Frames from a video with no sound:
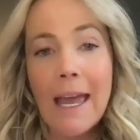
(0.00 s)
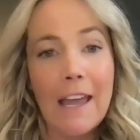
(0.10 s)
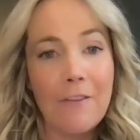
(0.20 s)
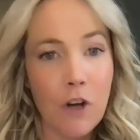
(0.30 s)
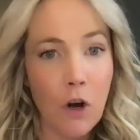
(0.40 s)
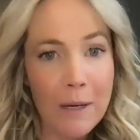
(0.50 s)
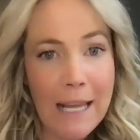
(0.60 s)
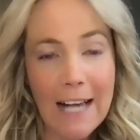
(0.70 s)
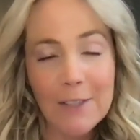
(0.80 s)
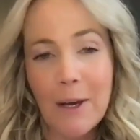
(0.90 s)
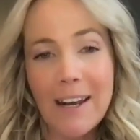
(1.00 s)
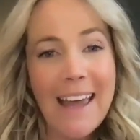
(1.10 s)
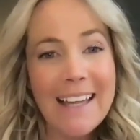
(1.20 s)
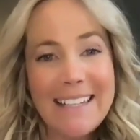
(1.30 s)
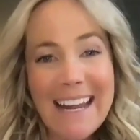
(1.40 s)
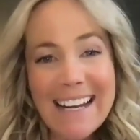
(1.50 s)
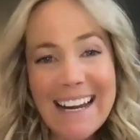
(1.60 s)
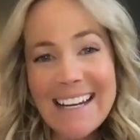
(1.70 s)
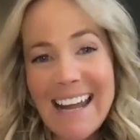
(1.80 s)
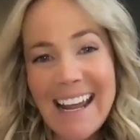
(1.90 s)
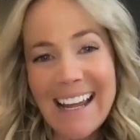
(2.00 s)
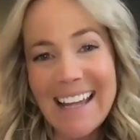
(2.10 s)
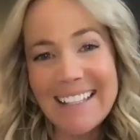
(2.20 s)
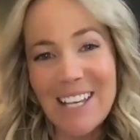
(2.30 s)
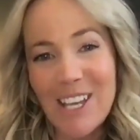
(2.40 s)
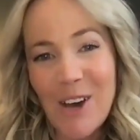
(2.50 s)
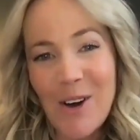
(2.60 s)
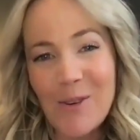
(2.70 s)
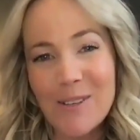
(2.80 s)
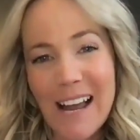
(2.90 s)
If nobody has one, ding, ding, ding, it's you.